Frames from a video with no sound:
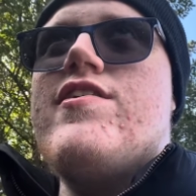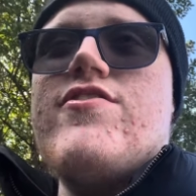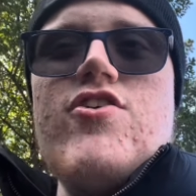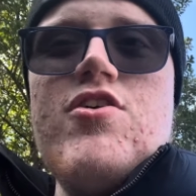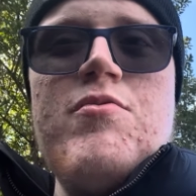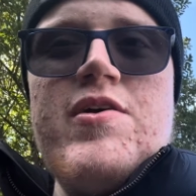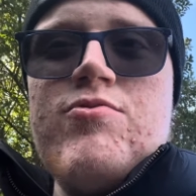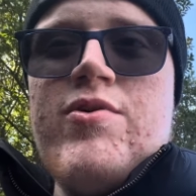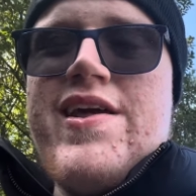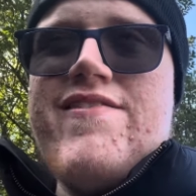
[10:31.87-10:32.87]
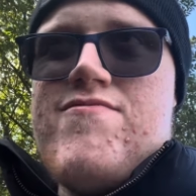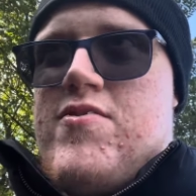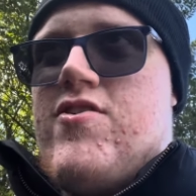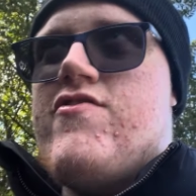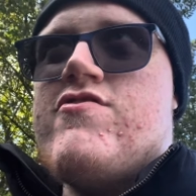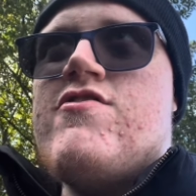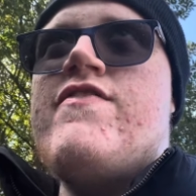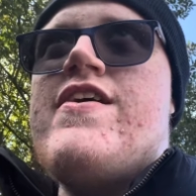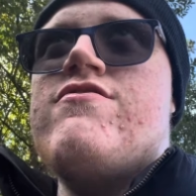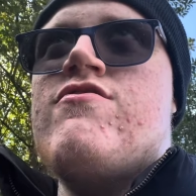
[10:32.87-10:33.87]
And I don't know which one either because for some
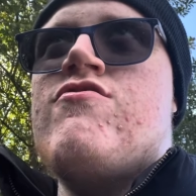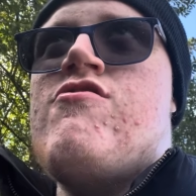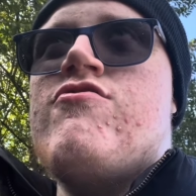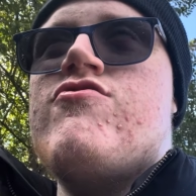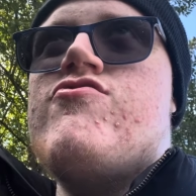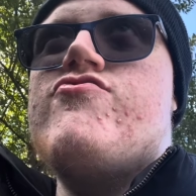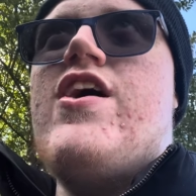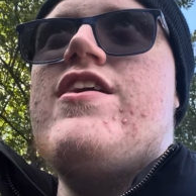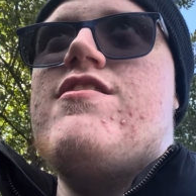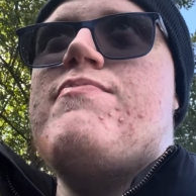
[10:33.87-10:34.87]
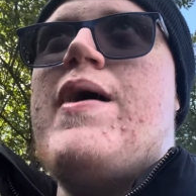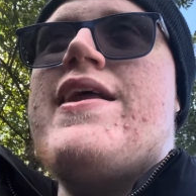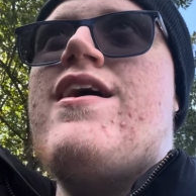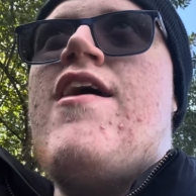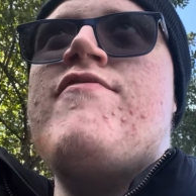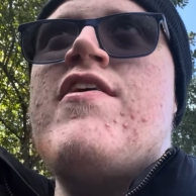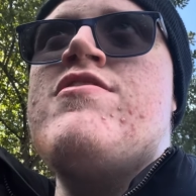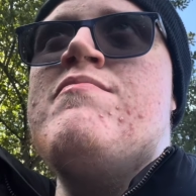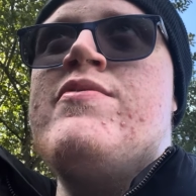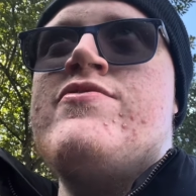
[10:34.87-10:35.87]
reason Cross Country aren't displaying half their
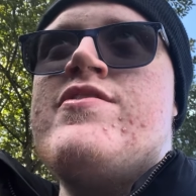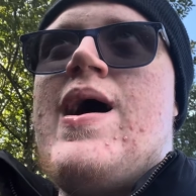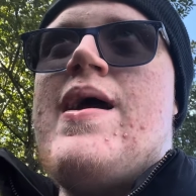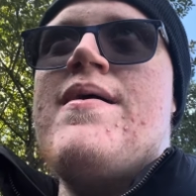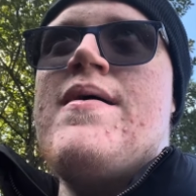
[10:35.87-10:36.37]
numbers today.